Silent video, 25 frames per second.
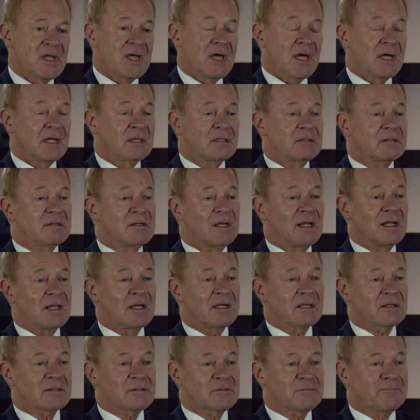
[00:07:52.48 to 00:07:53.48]
and
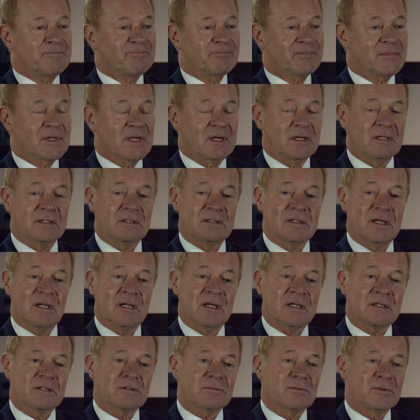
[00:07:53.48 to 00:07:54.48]
Telex. And
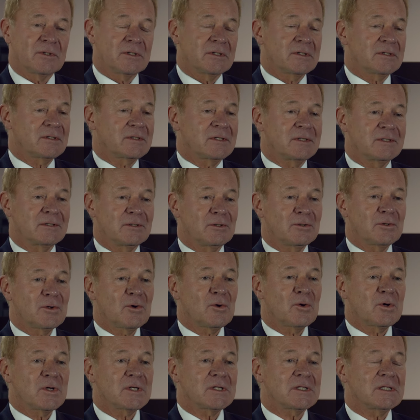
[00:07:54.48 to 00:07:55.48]
Telex was uh,
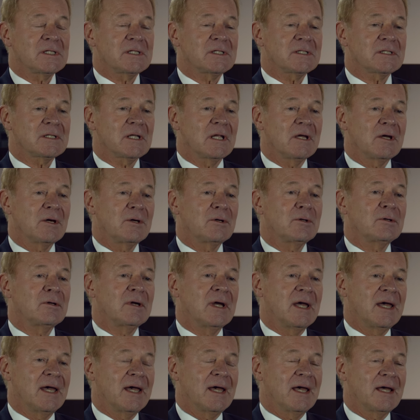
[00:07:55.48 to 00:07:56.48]
notoriously slow,
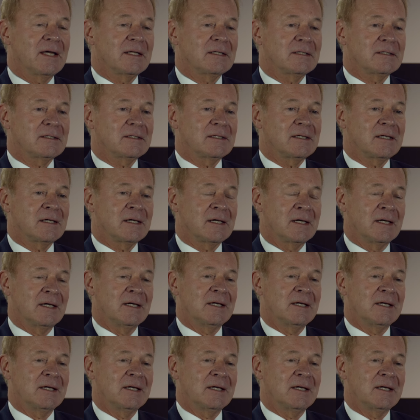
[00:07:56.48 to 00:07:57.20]
and uh,